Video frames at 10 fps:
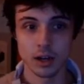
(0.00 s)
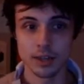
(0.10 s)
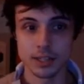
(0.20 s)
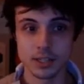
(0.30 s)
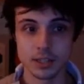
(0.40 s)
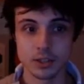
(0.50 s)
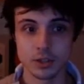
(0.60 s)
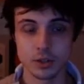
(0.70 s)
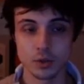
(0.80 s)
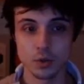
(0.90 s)
this
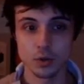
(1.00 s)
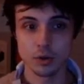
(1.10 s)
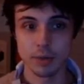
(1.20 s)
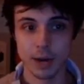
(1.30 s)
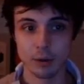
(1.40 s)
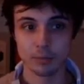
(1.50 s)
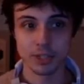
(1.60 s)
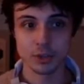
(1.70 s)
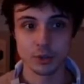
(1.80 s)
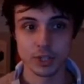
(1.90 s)
2 back
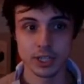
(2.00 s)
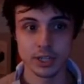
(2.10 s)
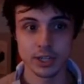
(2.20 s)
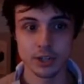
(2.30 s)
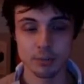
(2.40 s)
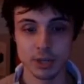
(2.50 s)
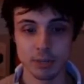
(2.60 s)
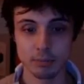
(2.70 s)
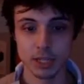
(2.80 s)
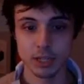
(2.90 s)
1+2 heat engager
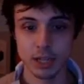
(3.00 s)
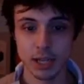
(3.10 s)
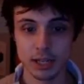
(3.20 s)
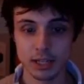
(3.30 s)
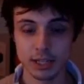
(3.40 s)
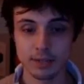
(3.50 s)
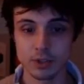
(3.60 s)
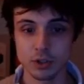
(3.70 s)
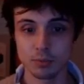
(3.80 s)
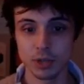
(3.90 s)
mid, and it leaves
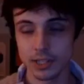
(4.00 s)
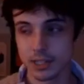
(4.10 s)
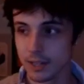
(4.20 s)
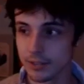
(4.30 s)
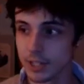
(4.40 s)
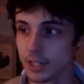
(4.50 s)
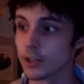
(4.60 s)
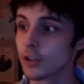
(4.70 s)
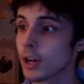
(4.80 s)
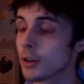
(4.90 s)
you plus 11 in
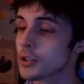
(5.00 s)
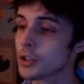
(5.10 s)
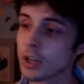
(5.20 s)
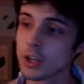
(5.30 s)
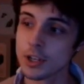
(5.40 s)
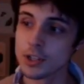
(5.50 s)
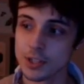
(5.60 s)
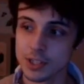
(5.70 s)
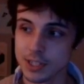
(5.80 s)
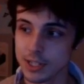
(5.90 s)
Crouch. So this
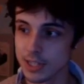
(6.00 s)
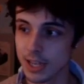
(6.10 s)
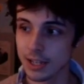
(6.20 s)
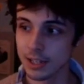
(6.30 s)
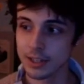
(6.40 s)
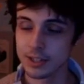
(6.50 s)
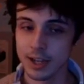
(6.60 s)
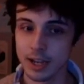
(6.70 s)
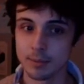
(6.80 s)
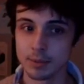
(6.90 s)
is exactly the
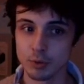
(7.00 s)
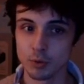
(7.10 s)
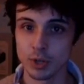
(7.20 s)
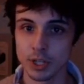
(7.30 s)
time you would want to